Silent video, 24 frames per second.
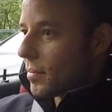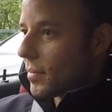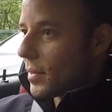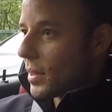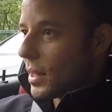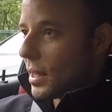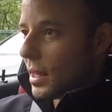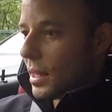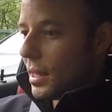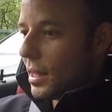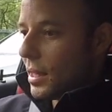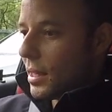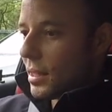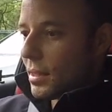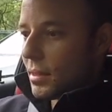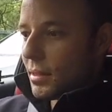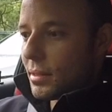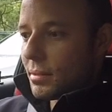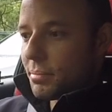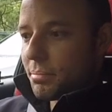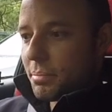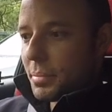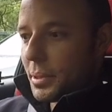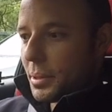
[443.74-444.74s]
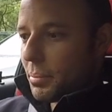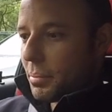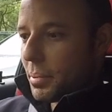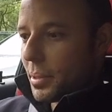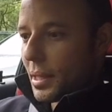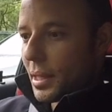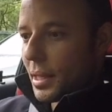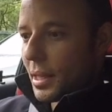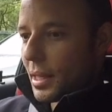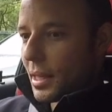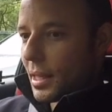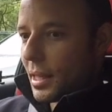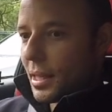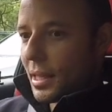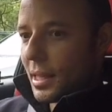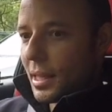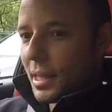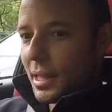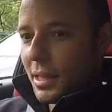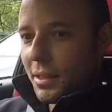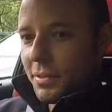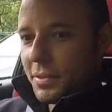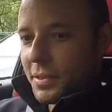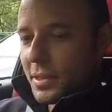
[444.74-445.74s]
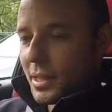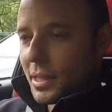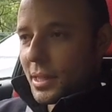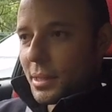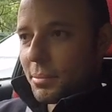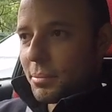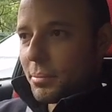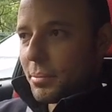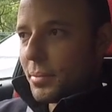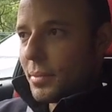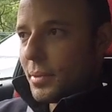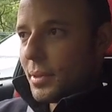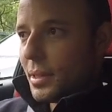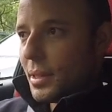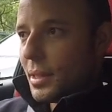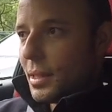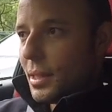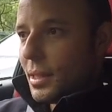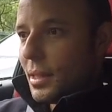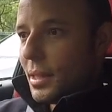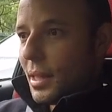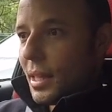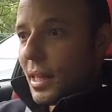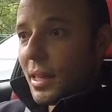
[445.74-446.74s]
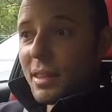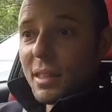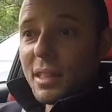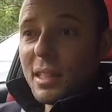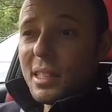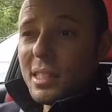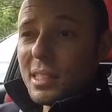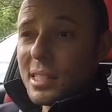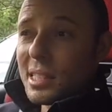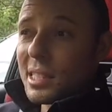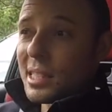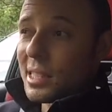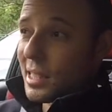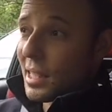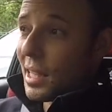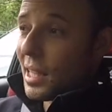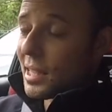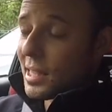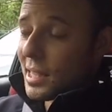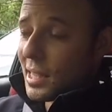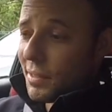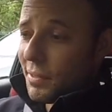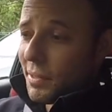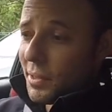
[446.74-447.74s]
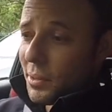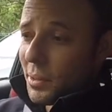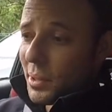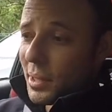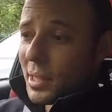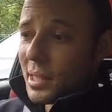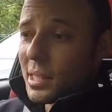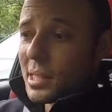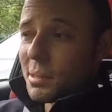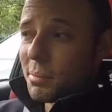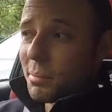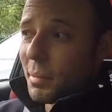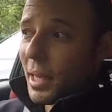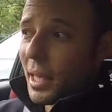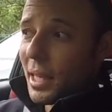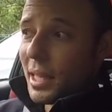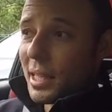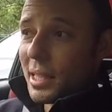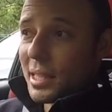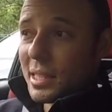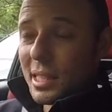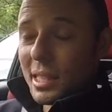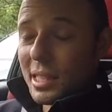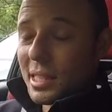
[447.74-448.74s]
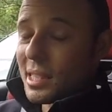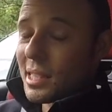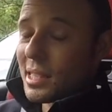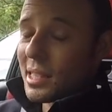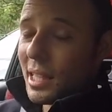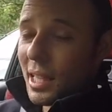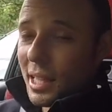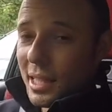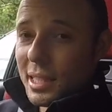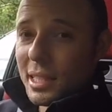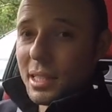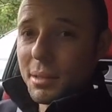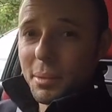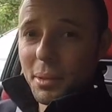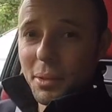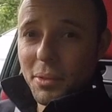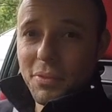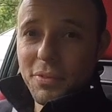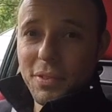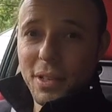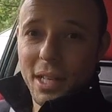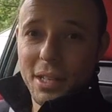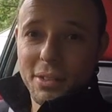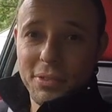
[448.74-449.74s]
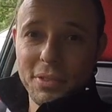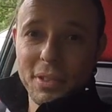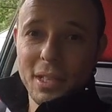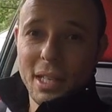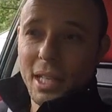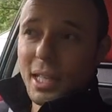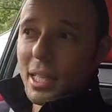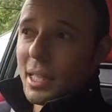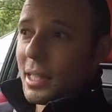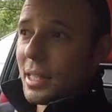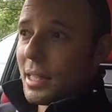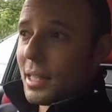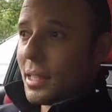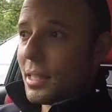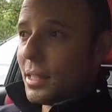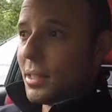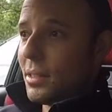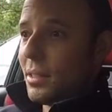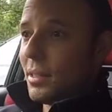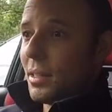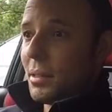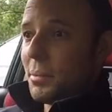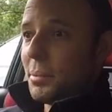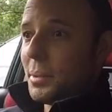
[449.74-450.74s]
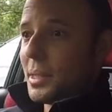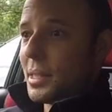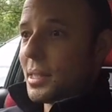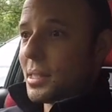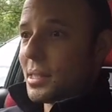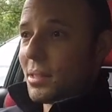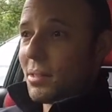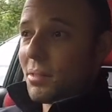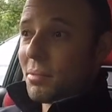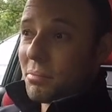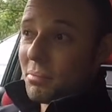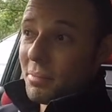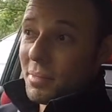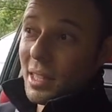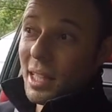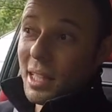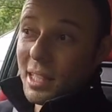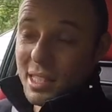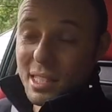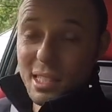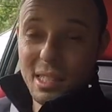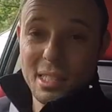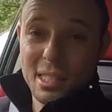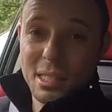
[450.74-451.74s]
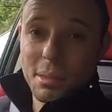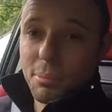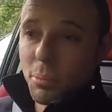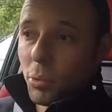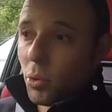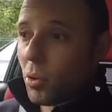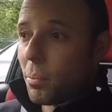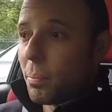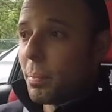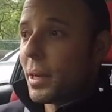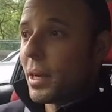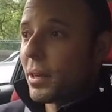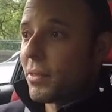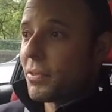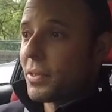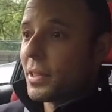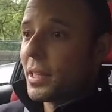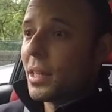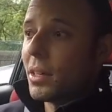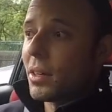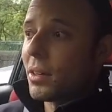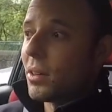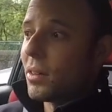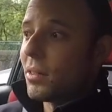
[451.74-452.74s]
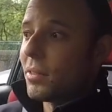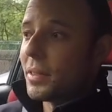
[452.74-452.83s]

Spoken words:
yeah, people are really after them. And these start, even on this mileage, they start at about 5k, you know what I mean? So that's just the ballpark figure of